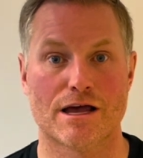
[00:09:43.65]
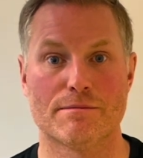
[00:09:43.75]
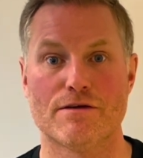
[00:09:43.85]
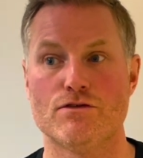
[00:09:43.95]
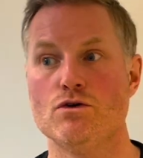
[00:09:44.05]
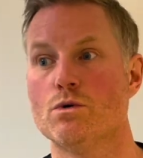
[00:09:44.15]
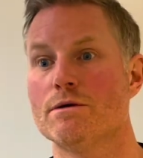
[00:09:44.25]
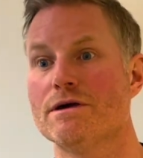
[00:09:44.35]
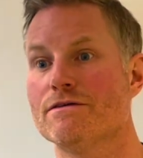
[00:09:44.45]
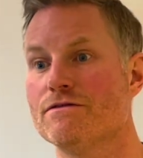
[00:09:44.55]
If you want to
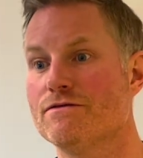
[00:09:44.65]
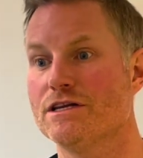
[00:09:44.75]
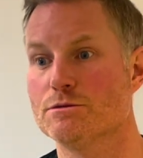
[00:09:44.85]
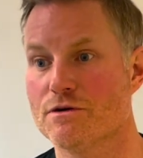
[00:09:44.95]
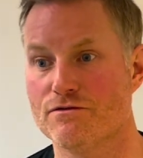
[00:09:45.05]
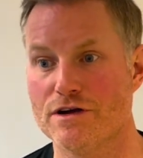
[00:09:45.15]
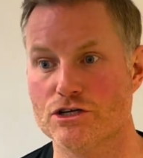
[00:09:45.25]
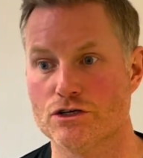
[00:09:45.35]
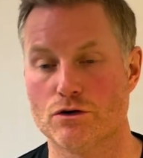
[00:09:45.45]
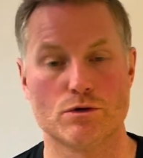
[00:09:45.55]
be a fitness
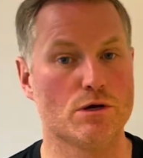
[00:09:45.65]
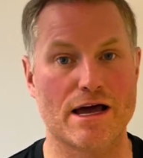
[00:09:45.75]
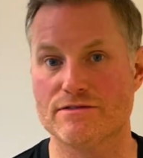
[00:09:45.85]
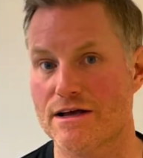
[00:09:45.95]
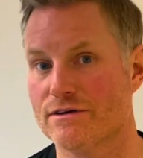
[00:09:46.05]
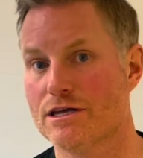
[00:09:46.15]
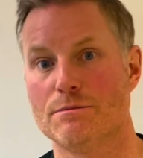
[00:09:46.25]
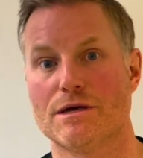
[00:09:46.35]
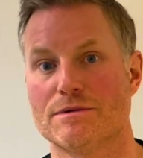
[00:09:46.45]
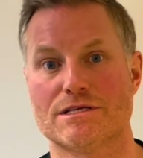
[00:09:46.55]
professional, you have to have a
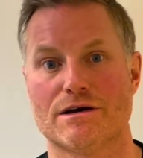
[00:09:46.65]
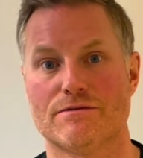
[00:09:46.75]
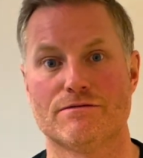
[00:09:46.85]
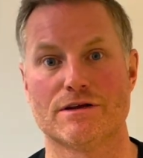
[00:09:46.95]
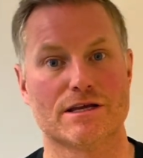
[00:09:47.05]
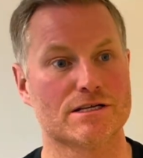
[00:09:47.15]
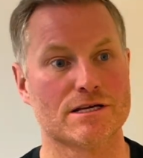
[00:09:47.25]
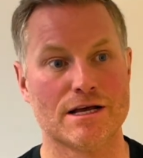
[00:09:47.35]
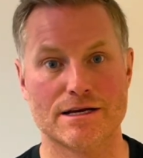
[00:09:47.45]
commitment to health and fitness.